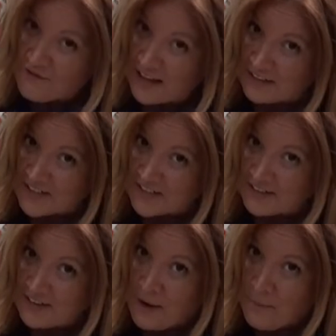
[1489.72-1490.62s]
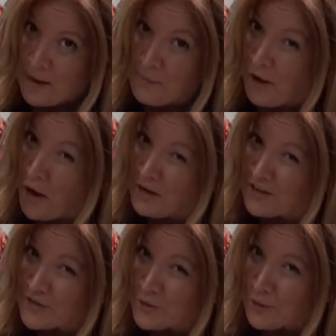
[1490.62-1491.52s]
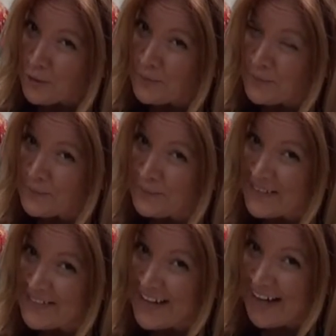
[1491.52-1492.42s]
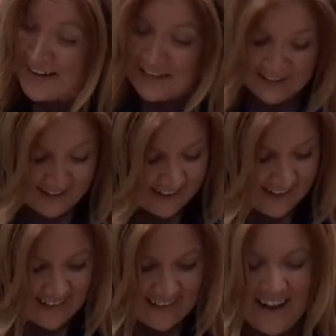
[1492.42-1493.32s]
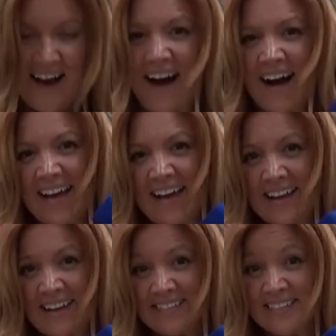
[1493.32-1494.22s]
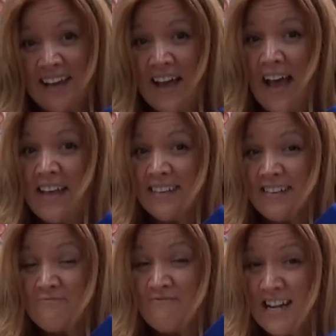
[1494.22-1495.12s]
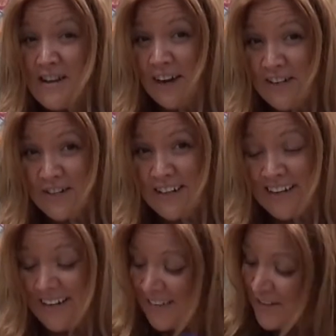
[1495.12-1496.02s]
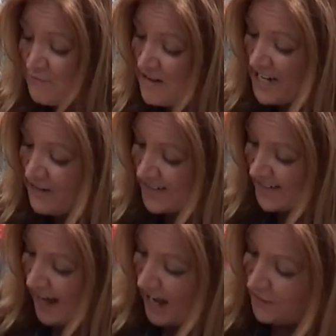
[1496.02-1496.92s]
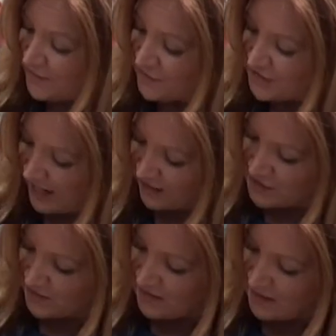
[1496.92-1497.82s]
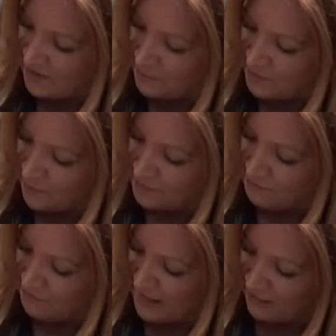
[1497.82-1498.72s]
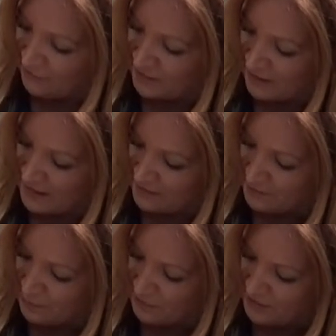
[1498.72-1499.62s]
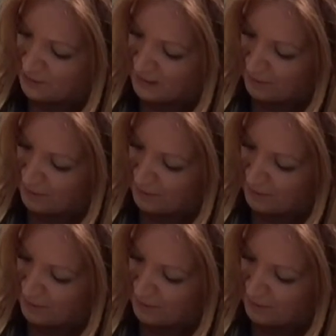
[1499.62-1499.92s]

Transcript: felt. I'm not wholly sure. Let's take it out and have a look. It is. it's really quite tricky. So it's really great to have different textures. This one's got some velvet and then some of the